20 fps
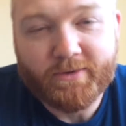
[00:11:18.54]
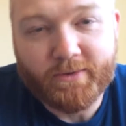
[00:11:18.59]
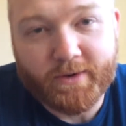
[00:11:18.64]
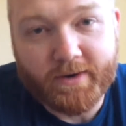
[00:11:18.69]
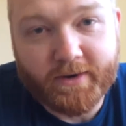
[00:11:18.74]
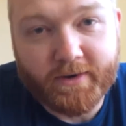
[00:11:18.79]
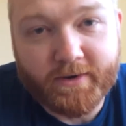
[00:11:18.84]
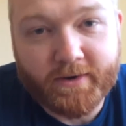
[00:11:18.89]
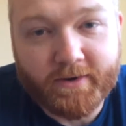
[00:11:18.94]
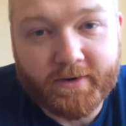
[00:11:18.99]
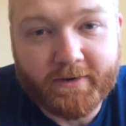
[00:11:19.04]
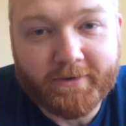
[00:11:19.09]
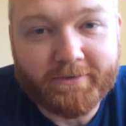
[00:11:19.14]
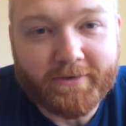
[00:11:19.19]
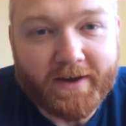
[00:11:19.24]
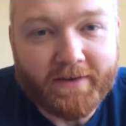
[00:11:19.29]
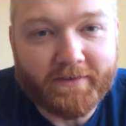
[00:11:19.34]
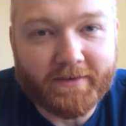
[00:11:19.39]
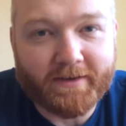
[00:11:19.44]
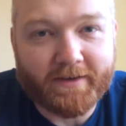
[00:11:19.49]
when you're
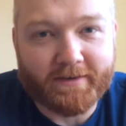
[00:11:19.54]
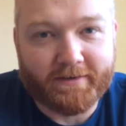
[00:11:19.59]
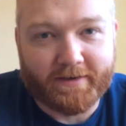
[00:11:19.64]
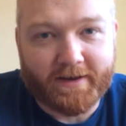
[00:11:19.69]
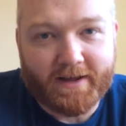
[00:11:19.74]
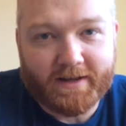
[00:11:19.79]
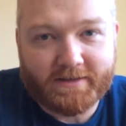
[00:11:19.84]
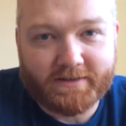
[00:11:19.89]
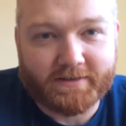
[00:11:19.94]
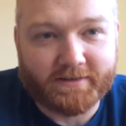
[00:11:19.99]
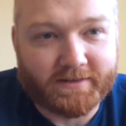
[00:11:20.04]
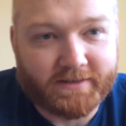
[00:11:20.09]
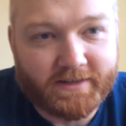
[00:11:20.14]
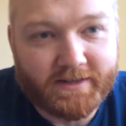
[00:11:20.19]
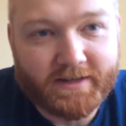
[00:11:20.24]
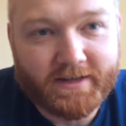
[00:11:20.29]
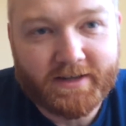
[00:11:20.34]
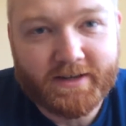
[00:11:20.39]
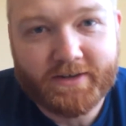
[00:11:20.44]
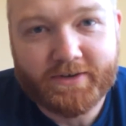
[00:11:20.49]
traveling internationally,
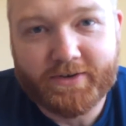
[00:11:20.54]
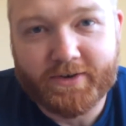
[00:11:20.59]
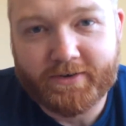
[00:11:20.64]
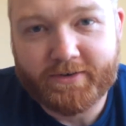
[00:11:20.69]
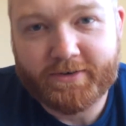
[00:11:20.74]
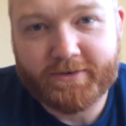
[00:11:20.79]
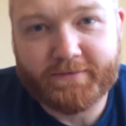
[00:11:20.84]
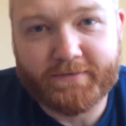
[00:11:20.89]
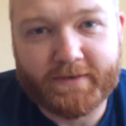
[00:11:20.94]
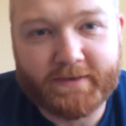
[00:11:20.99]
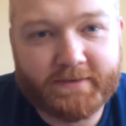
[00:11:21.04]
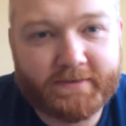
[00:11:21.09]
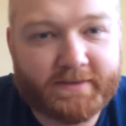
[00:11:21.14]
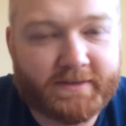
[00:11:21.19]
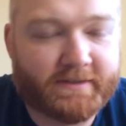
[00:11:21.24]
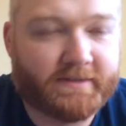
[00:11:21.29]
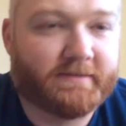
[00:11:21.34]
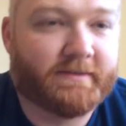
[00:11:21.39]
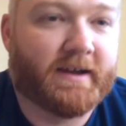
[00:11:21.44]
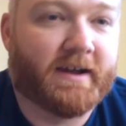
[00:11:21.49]
turn your phone
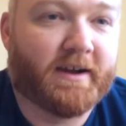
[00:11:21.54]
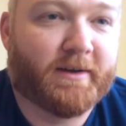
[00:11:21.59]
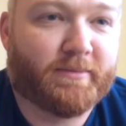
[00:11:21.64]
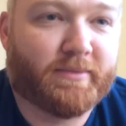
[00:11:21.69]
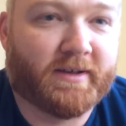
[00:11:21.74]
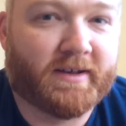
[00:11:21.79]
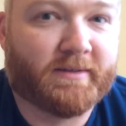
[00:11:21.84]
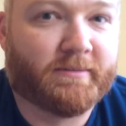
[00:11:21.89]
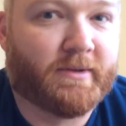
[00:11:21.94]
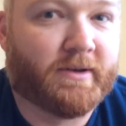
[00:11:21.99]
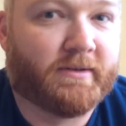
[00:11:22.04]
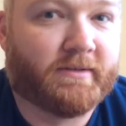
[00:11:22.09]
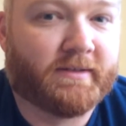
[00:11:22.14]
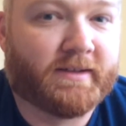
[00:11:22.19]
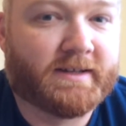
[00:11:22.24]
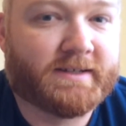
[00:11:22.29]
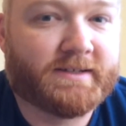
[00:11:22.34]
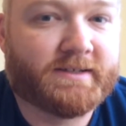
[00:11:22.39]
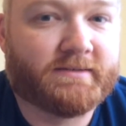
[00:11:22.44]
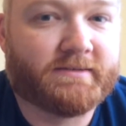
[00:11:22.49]
to airplane mode
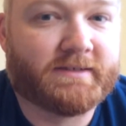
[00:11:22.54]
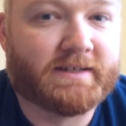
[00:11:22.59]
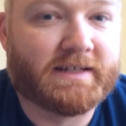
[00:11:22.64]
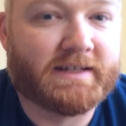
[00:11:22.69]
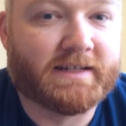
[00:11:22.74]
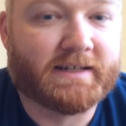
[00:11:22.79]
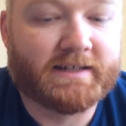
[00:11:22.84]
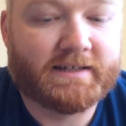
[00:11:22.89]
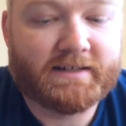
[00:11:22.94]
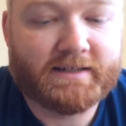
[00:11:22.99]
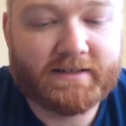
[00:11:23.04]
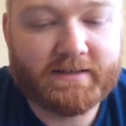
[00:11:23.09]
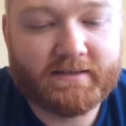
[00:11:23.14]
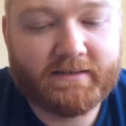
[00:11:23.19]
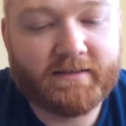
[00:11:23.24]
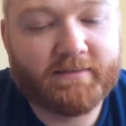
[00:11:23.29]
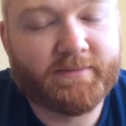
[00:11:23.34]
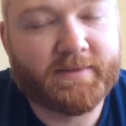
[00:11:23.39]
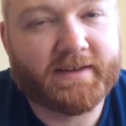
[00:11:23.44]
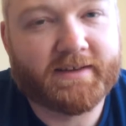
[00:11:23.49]
unless you need it,
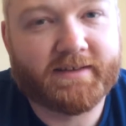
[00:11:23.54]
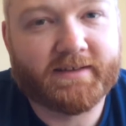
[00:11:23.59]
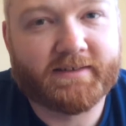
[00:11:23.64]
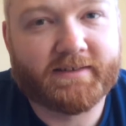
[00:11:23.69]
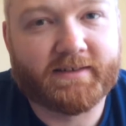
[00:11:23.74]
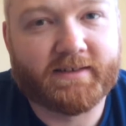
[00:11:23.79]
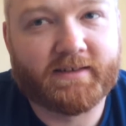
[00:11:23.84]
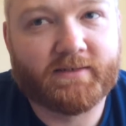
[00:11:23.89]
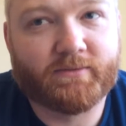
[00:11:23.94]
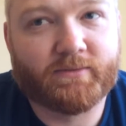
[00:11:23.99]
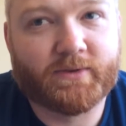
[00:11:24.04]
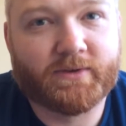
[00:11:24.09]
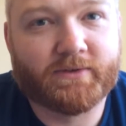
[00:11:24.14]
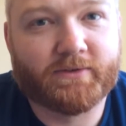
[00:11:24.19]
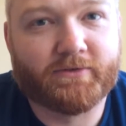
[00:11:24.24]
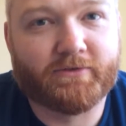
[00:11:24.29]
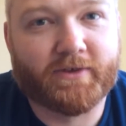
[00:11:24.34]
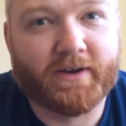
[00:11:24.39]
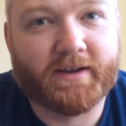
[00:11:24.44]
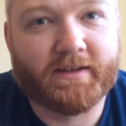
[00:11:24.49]
because it
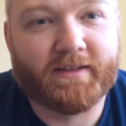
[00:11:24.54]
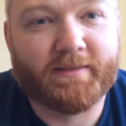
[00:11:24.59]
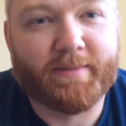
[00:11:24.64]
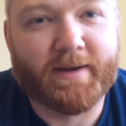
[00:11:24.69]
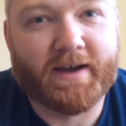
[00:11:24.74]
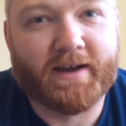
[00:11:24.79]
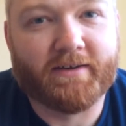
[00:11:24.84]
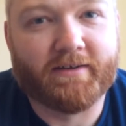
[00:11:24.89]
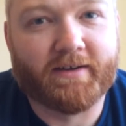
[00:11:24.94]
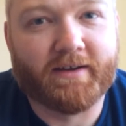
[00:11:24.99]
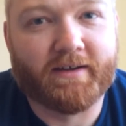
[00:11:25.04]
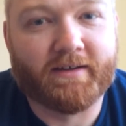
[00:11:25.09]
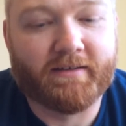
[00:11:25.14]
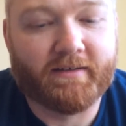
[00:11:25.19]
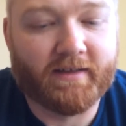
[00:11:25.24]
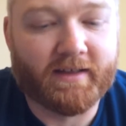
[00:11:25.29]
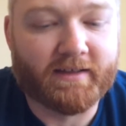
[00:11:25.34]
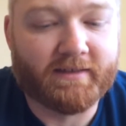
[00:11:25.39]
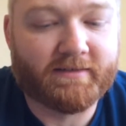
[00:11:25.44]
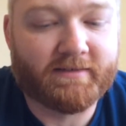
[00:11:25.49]
will drain the battery
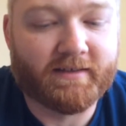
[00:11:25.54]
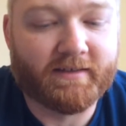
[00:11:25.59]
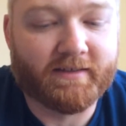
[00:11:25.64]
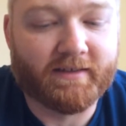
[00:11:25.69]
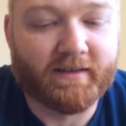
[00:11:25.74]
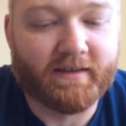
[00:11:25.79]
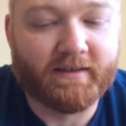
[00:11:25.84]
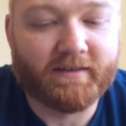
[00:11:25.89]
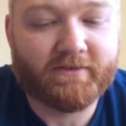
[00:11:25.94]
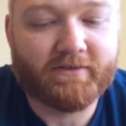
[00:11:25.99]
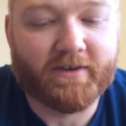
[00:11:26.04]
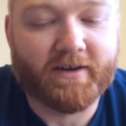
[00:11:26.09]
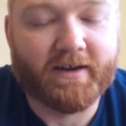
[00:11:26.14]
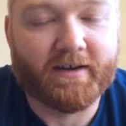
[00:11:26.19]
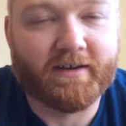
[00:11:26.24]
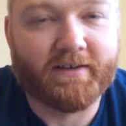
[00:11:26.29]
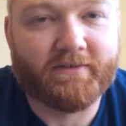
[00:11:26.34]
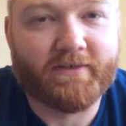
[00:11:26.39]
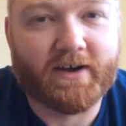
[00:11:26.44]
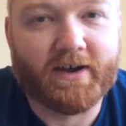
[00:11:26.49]
instantly
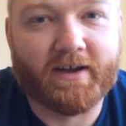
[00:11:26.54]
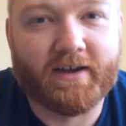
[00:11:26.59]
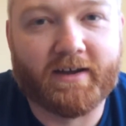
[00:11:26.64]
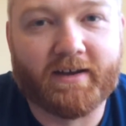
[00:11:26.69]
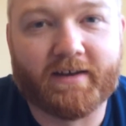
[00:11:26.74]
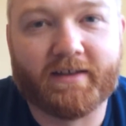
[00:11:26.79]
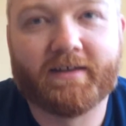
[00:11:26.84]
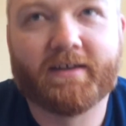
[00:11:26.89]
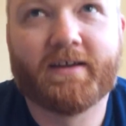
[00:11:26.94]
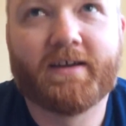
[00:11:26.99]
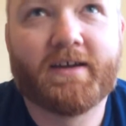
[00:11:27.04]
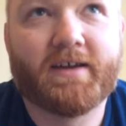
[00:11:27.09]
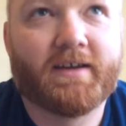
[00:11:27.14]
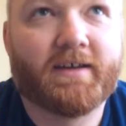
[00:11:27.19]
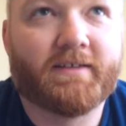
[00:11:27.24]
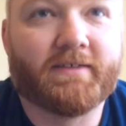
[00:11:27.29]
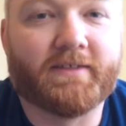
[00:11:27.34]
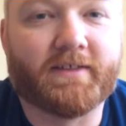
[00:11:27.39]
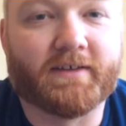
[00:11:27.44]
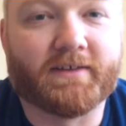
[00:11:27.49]
trying to find
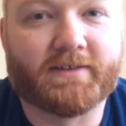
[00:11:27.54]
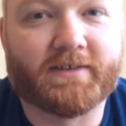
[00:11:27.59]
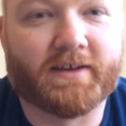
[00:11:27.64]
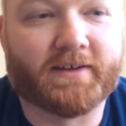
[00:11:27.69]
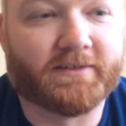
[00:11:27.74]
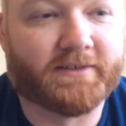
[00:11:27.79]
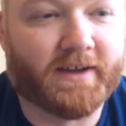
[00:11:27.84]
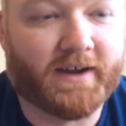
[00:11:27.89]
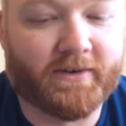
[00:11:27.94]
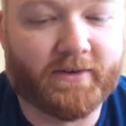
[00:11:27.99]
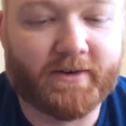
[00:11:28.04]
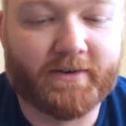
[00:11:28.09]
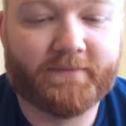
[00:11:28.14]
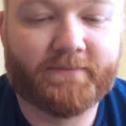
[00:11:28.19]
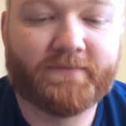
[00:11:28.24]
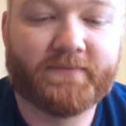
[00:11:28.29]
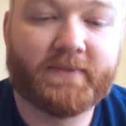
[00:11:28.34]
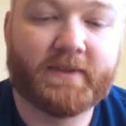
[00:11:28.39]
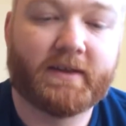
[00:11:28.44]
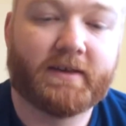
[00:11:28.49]
the cell tower.
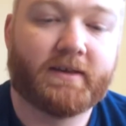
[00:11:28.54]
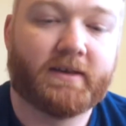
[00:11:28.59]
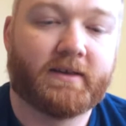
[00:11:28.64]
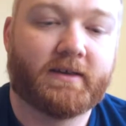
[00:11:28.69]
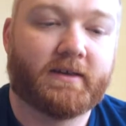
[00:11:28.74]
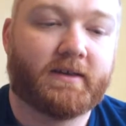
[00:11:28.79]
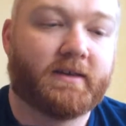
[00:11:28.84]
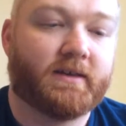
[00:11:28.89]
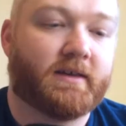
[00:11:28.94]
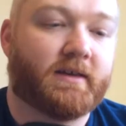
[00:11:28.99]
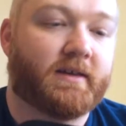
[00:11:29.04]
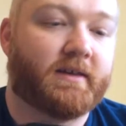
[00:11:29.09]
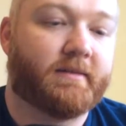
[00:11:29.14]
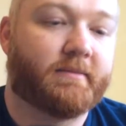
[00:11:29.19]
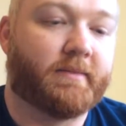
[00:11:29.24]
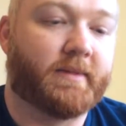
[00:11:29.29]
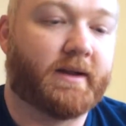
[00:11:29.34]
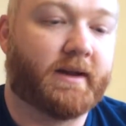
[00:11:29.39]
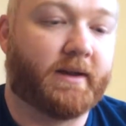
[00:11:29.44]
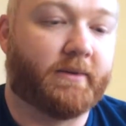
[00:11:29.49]

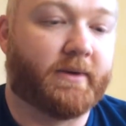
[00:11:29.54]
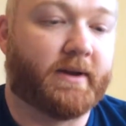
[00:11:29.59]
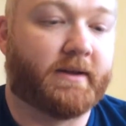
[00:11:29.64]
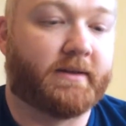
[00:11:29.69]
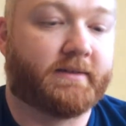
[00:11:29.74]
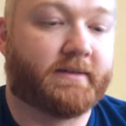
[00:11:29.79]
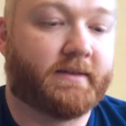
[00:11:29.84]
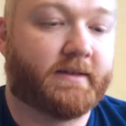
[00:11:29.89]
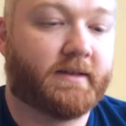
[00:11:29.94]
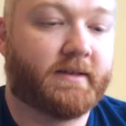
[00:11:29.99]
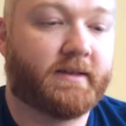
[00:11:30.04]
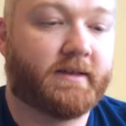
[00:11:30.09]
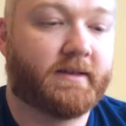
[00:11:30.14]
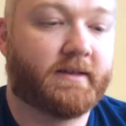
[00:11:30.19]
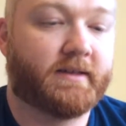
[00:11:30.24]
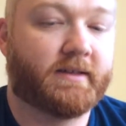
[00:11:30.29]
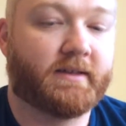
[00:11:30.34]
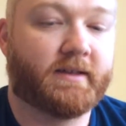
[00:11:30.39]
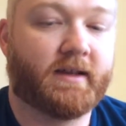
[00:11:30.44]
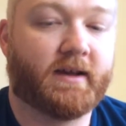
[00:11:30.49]
But anyways,
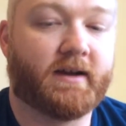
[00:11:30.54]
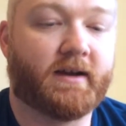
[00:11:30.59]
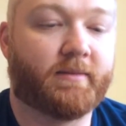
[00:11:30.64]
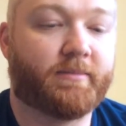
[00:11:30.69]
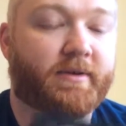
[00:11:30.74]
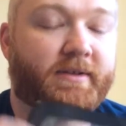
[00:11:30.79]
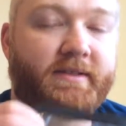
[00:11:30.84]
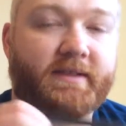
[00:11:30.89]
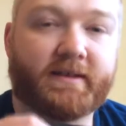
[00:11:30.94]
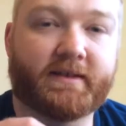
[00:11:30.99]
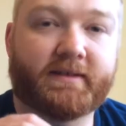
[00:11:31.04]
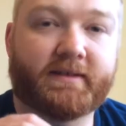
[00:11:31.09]
put